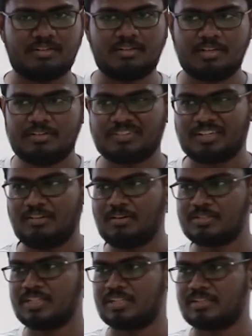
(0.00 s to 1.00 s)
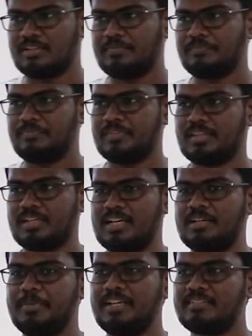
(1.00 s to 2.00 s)
all our logic
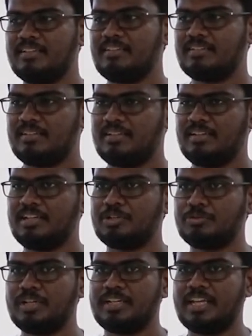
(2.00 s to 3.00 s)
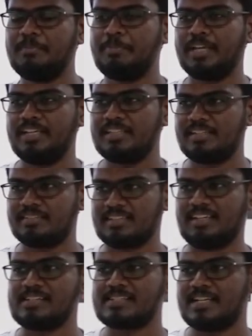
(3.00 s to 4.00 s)
and makes it into an API that is
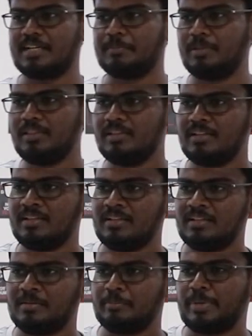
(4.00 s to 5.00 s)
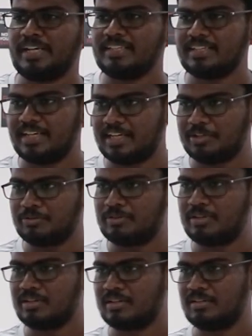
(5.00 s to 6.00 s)
understandable by the native
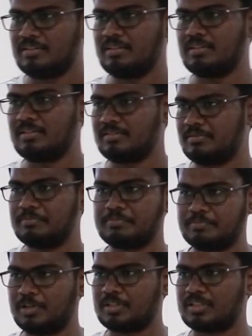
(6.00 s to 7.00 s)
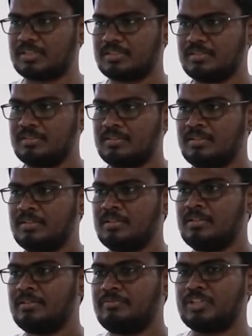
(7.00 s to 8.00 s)
part,
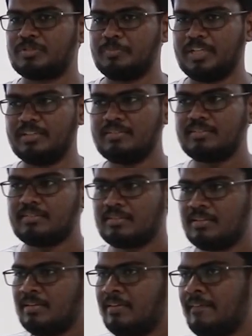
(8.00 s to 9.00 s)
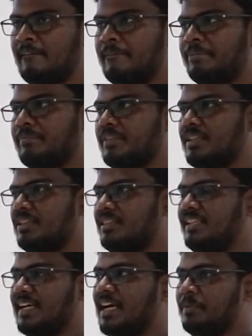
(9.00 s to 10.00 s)
which means
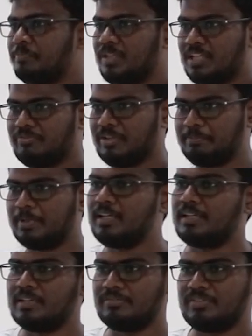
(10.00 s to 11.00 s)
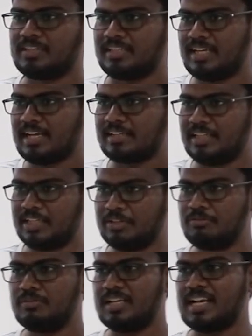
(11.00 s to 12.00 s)
the app that we build with React
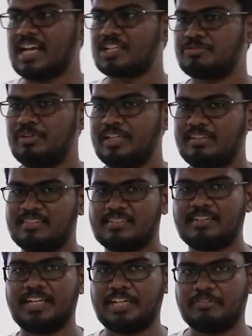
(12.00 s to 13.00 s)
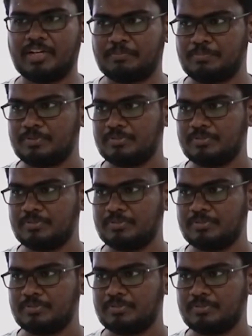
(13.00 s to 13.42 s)
Native actually is a native app,